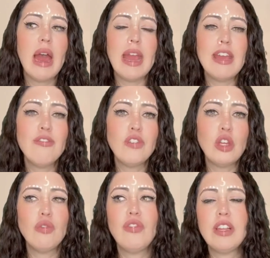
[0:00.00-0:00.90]
If
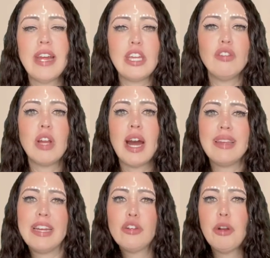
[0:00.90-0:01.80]
you feel like you got
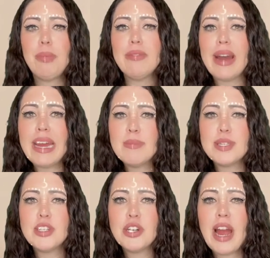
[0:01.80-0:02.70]
like creepy vibes
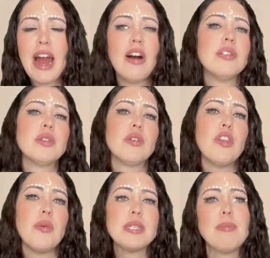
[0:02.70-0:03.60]
in your house or
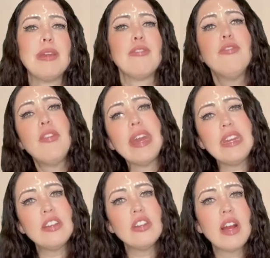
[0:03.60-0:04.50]
there was a big fight
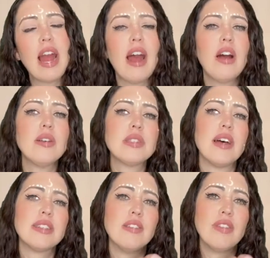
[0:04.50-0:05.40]
in your house,
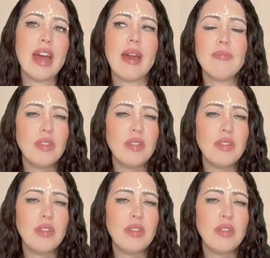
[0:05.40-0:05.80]
lots of that,